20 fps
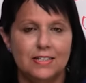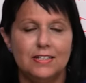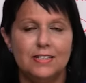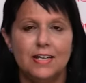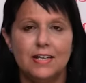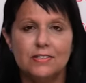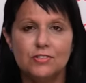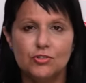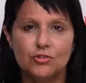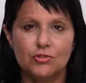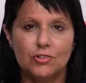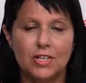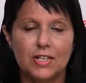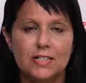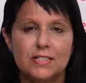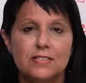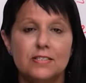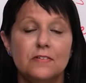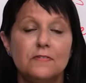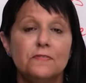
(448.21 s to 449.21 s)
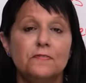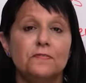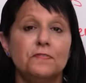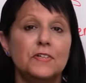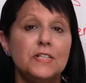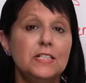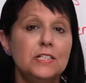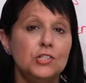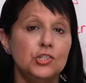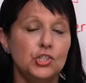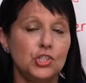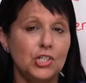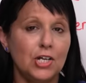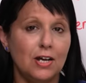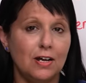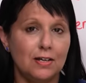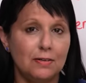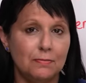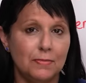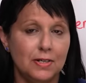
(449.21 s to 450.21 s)
Yesterday is a finish
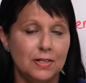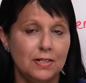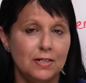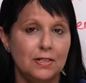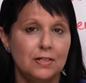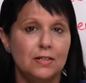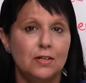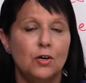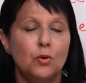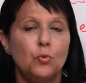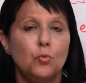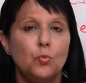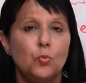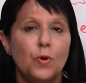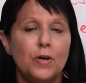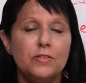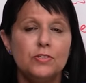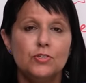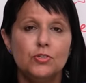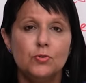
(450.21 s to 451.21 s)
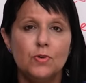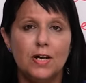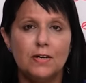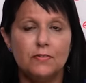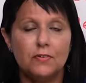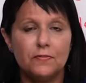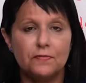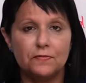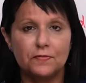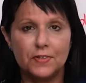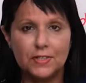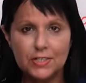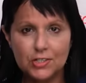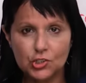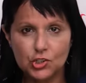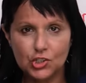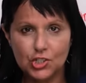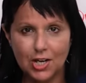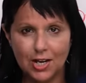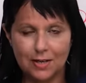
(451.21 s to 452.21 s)
time. Once you have a
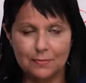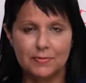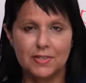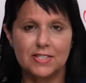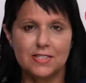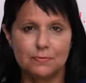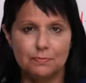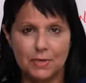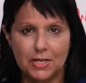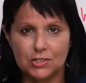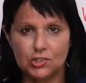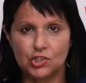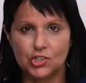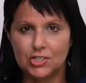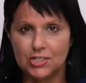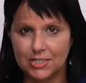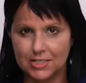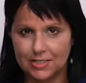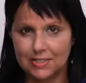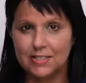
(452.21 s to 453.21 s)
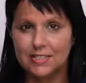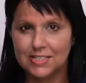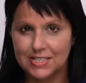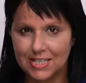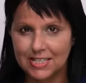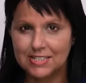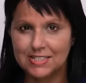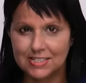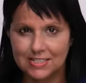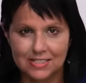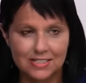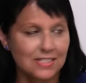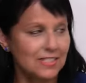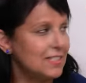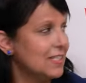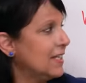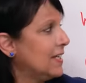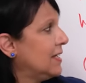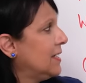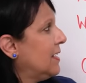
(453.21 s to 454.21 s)
finish time that's mentioned in the
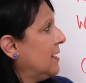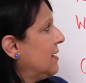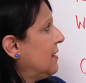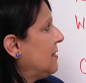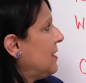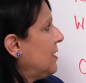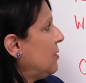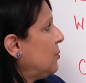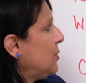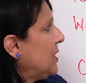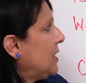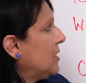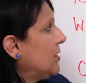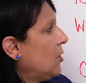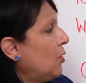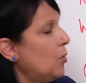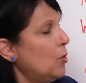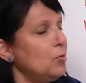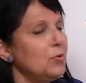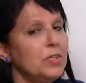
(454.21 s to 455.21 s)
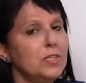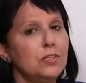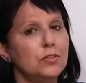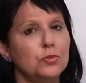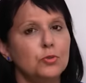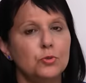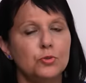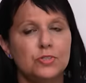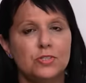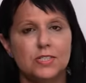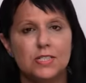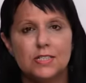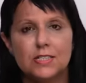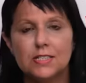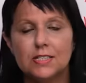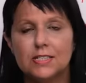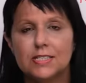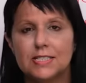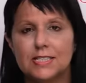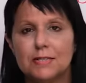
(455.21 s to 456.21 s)
sentence, then we can only use
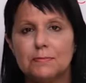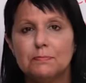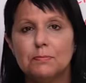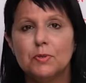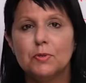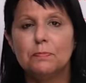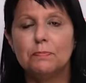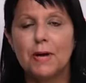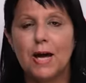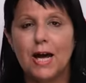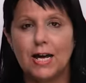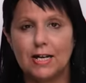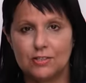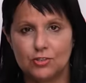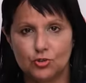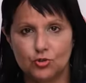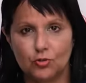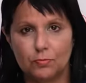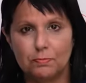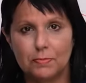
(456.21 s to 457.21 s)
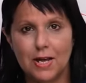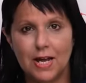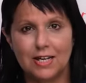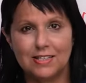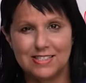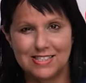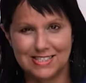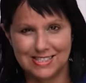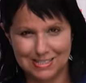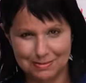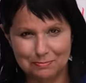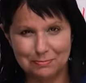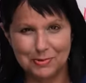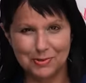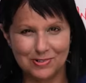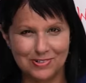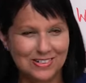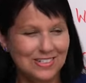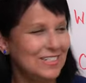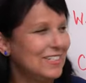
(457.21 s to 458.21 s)
the simple past or past
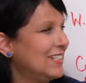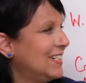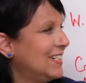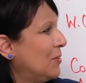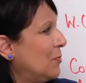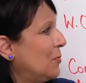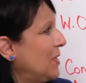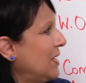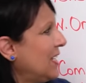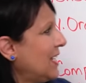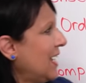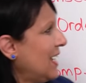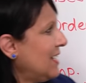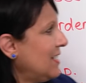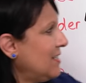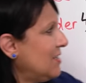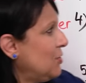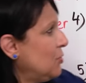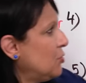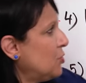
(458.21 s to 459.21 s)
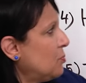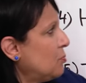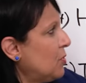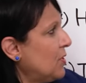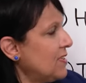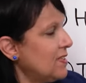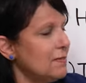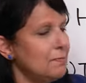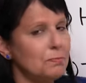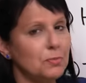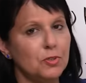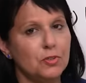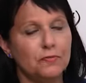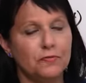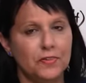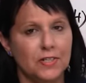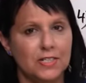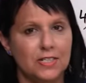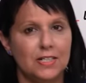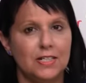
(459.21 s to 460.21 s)
simple. We can't use present
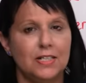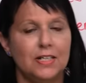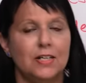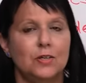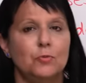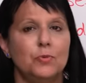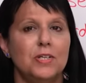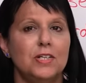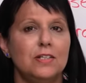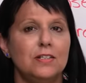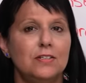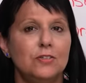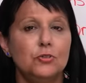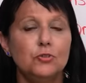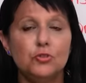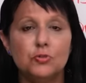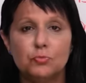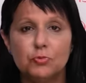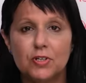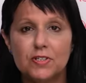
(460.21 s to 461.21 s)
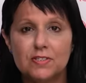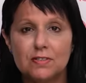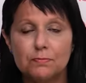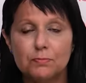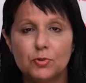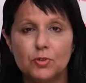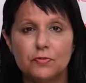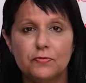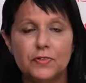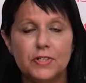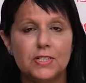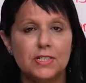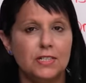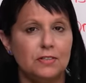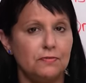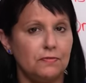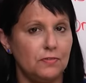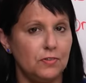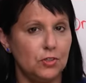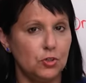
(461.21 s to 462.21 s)
perfect. We can use present perfect
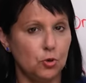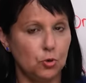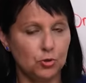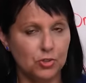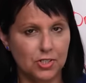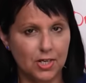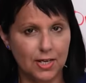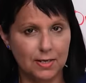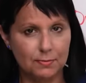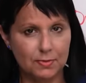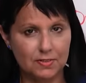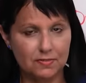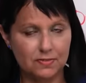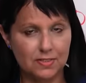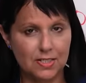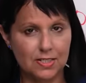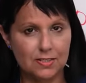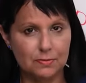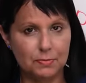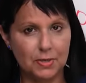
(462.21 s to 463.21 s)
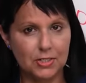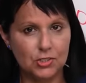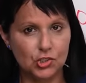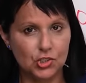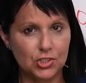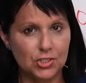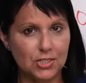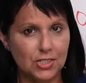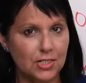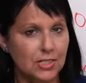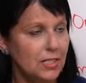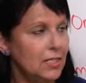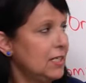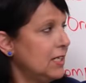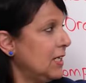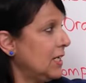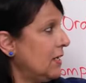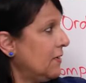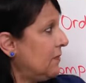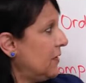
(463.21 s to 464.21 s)
if no time is mentioned,
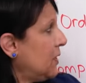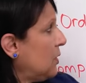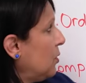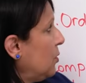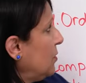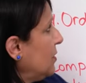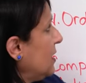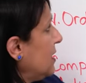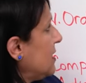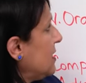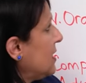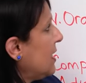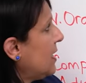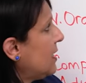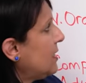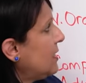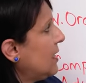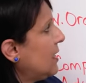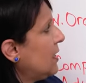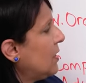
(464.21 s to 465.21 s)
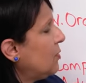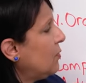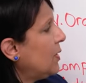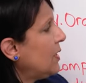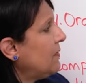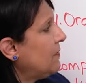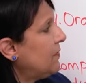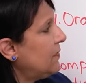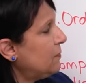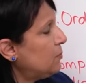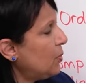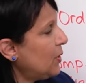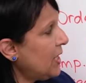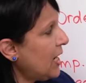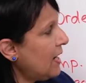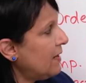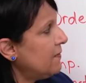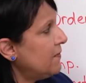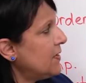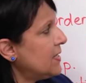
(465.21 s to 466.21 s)
if it only said we've, we
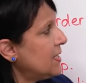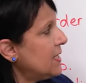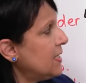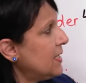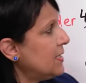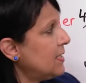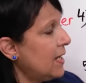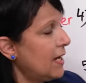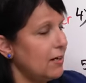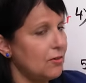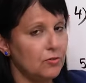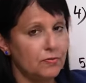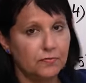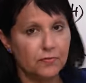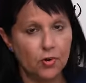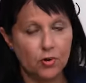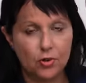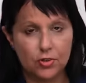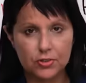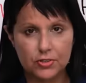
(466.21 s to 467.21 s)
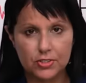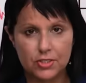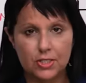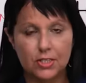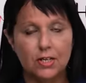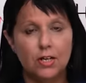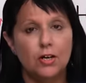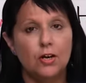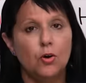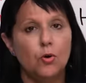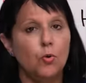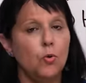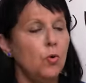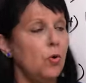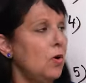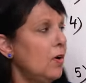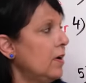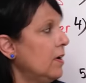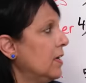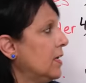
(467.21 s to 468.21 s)
have visited Niagara Falls,
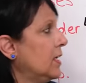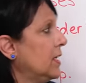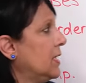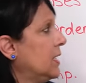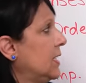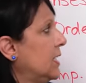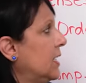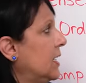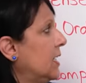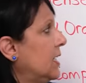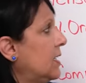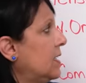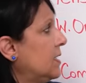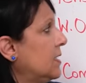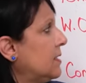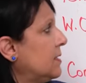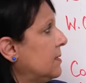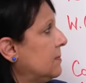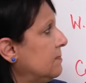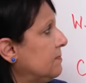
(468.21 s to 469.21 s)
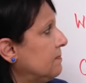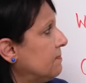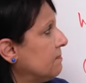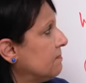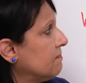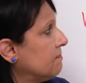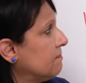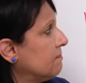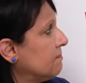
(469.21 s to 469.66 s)
or um,